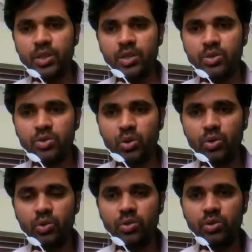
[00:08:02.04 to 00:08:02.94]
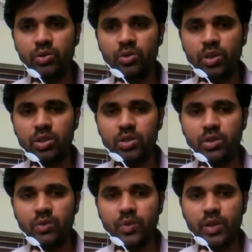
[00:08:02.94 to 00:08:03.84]
So this
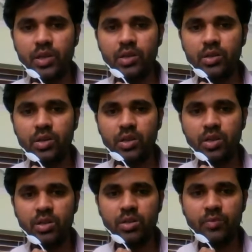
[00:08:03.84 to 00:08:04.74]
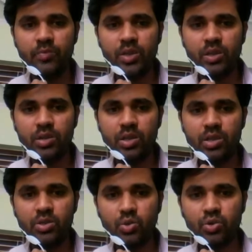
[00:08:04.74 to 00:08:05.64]
will increase the
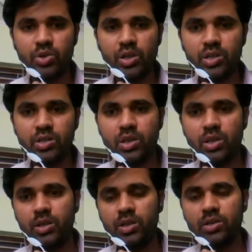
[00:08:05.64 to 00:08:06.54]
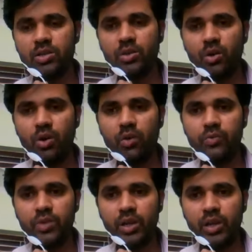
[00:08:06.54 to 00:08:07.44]
social status of
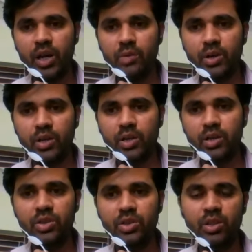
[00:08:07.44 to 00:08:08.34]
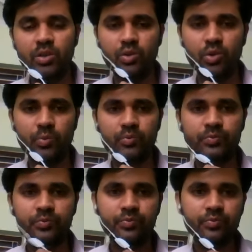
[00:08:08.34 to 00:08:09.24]
that animal in the group.
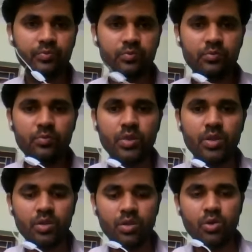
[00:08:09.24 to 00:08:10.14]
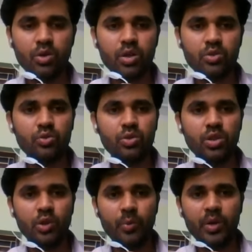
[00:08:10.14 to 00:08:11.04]
Okay, so the
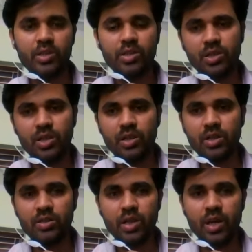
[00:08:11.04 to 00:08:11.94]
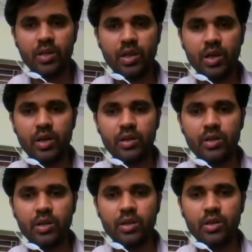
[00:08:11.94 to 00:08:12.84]
dominance status and
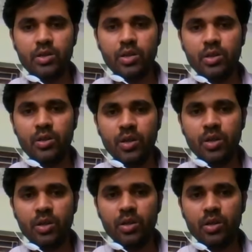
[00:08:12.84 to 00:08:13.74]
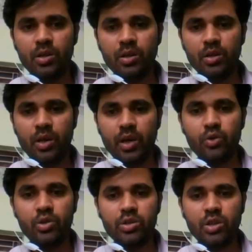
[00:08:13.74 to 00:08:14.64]
the
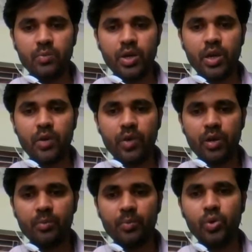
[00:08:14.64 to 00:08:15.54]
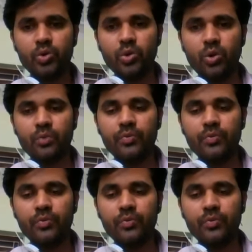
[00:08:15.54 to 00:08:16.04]
agonistic behavior, both of